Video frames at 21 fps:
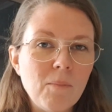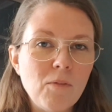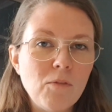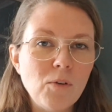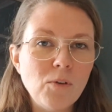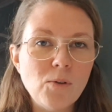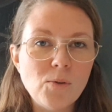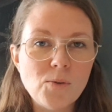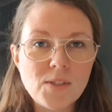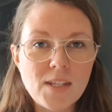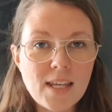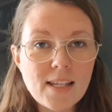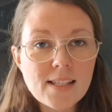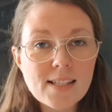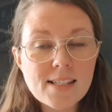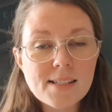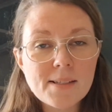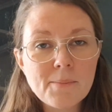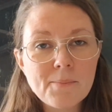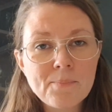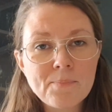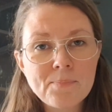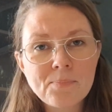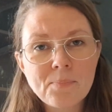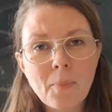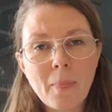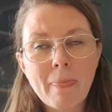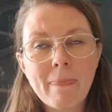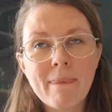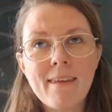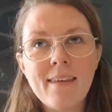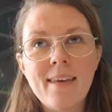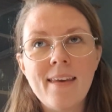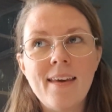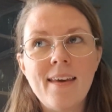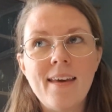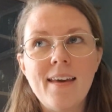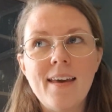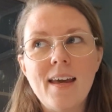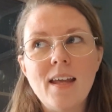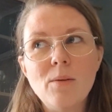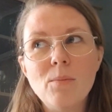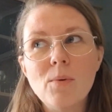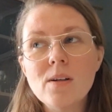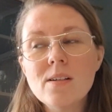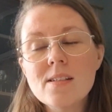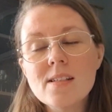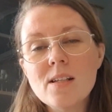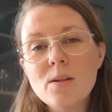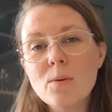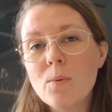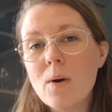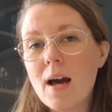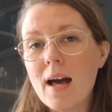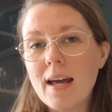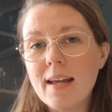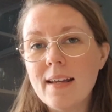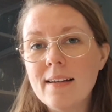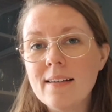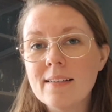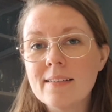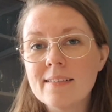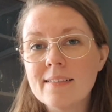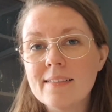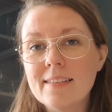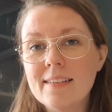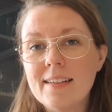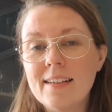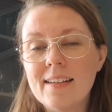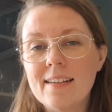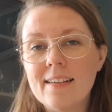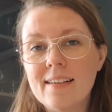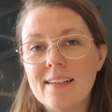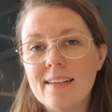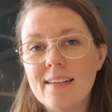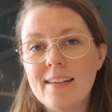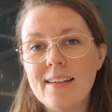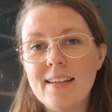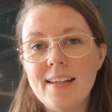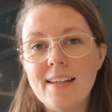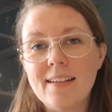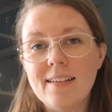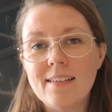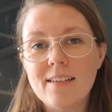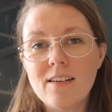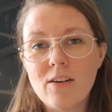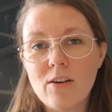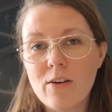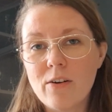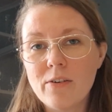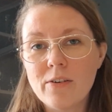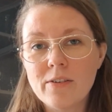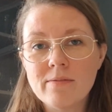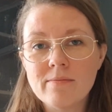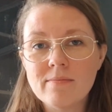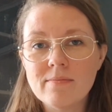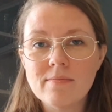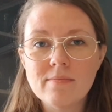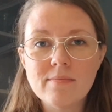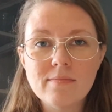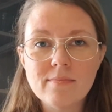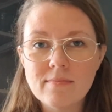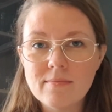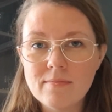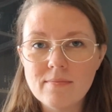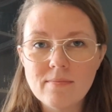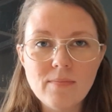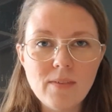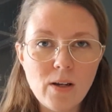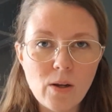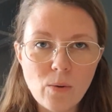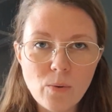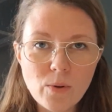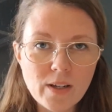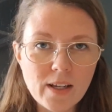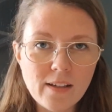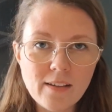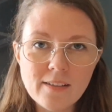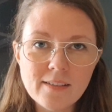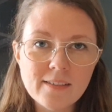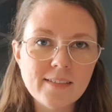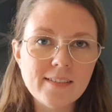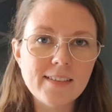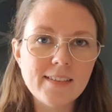for those kits. And once in a while, in our local